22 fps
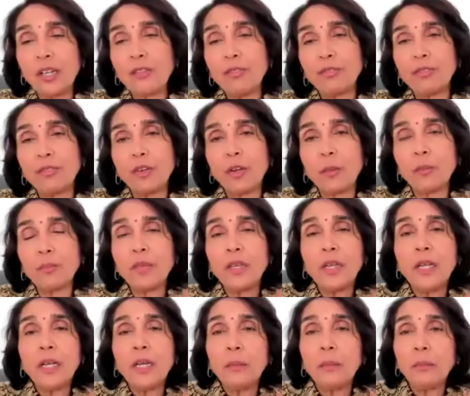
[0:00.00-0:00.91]
from
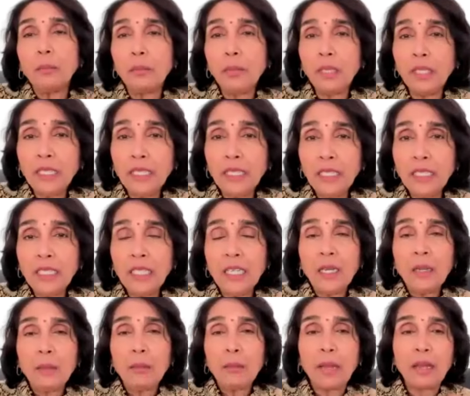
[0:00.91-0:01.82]

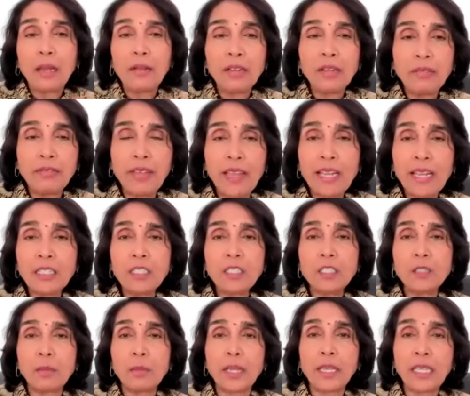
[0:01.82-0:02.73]
me, my
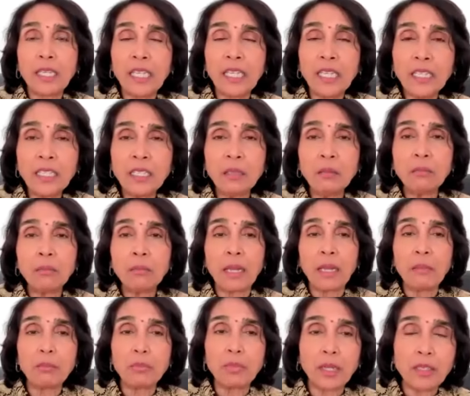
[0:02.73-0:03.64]
revenge, my kingdom,
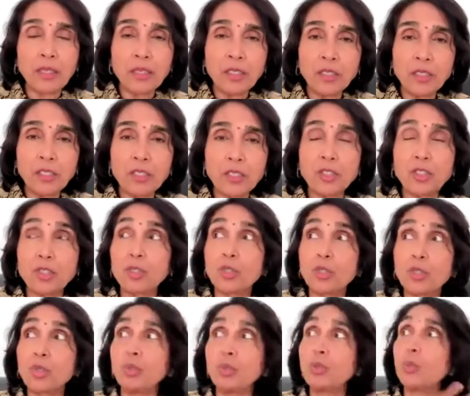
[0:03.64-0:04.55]
my brothers,
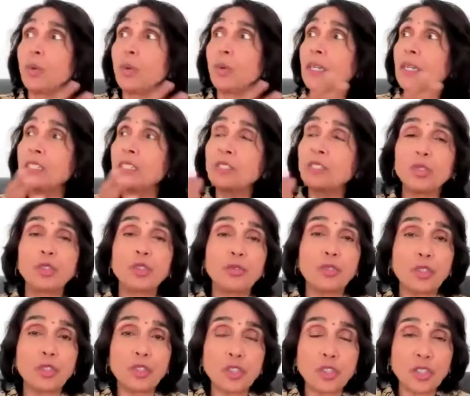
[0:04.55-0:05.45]
to what is good
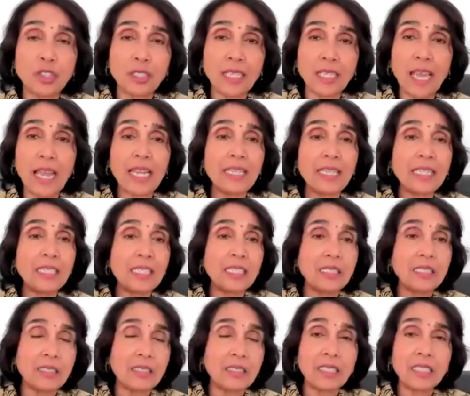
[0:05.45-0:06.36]
for society,
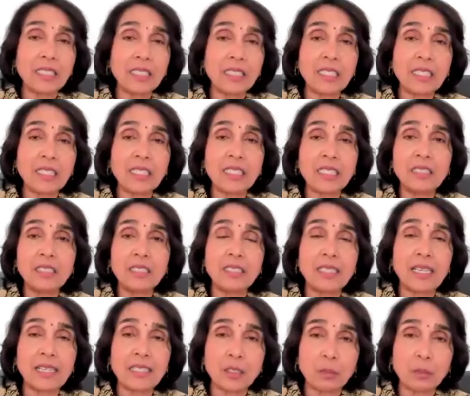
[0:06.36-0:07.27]
the citizens,
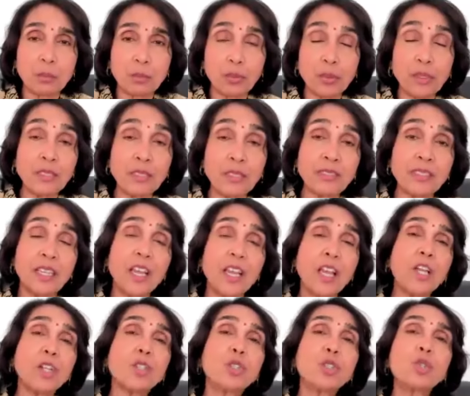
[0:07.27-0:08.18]
as a prince,
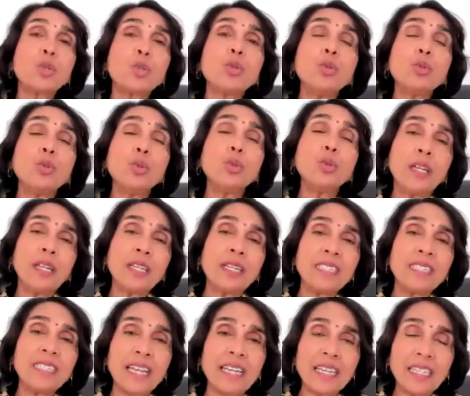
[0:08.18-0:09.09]
to
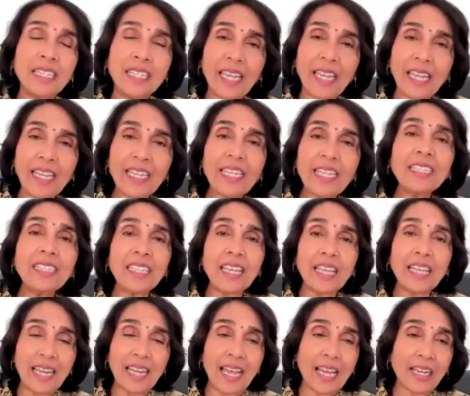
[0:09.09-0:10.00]
dedicating
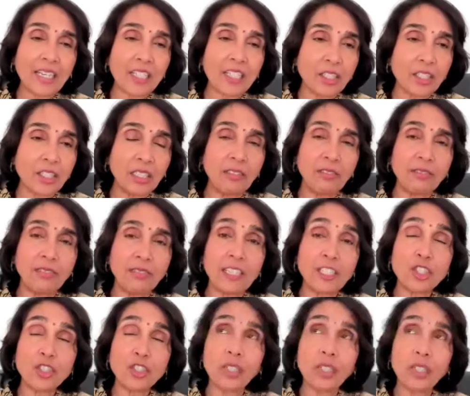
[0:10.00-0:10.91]
that action
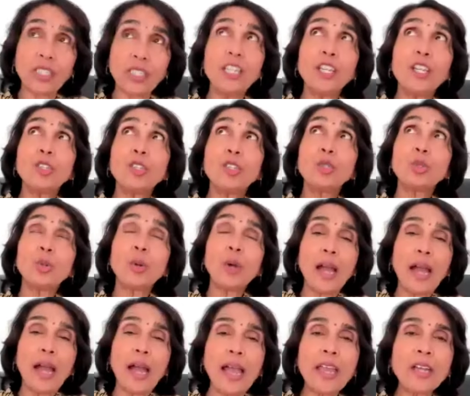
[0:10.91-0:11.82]
eventually to a
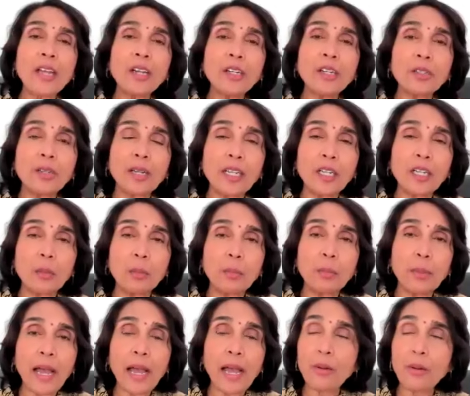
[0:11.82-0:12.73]
higher, greater
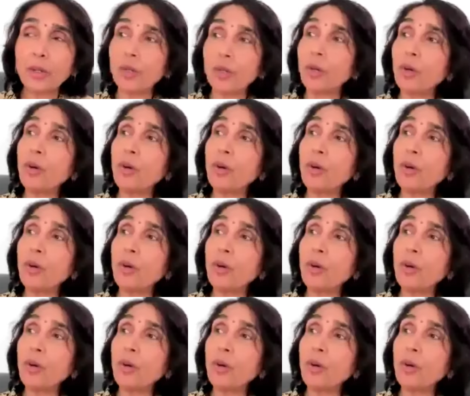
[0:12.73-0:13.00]
power.